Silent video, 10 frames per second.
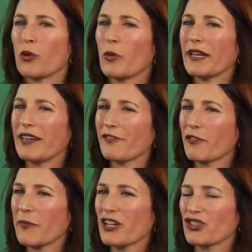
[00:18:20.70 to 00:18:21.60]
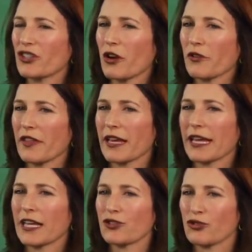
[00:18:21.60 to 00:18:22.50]
What information are they
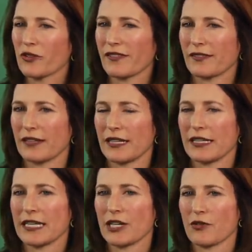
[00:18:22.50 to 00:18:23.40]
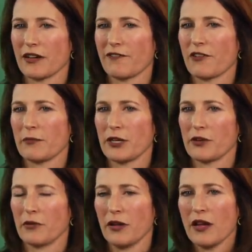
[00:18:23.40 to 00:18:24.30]
interested in hearing from you?